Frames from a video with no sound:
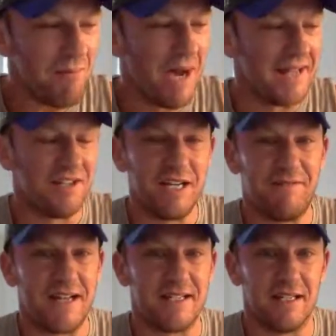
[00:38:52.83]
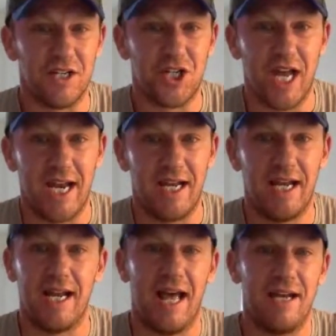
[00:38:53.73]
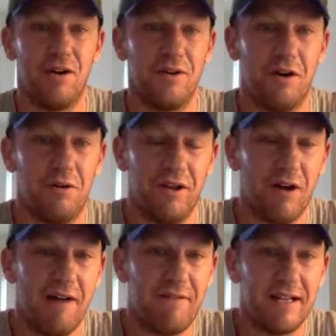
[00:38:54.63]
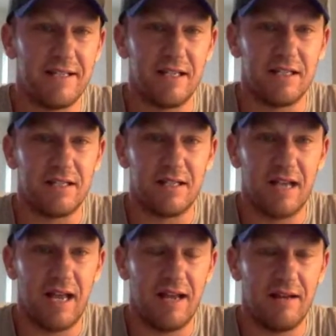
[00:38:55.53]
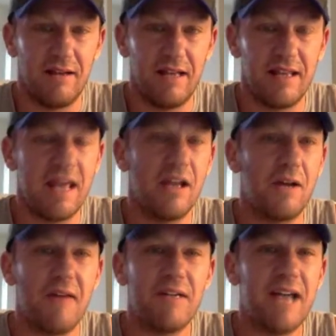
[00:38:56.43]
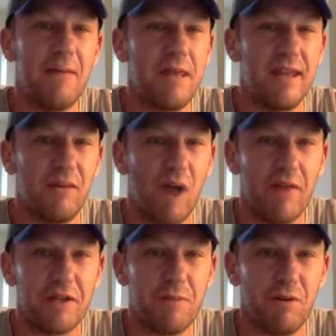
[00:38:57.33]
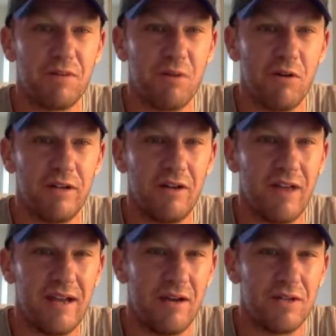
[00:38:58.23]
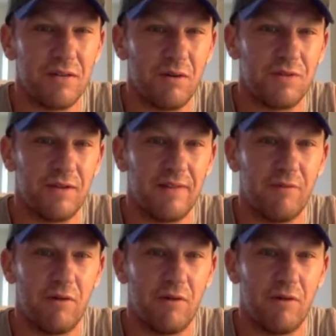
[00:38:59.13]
But their defense is legit, and I don't know. Their offense is. They look every time we think Roethlisberger's broken, though, then he goes and throws for like